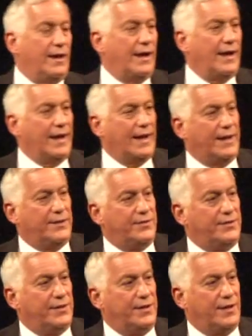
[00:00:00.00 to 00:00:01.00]

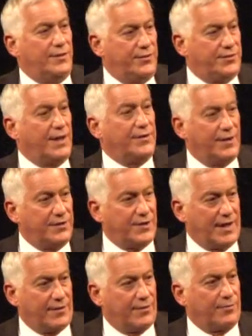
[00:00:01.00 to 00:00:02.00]
and, you know, you take things
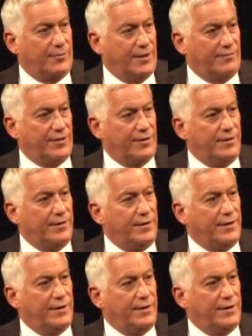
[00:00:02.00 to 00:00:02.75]
out of the river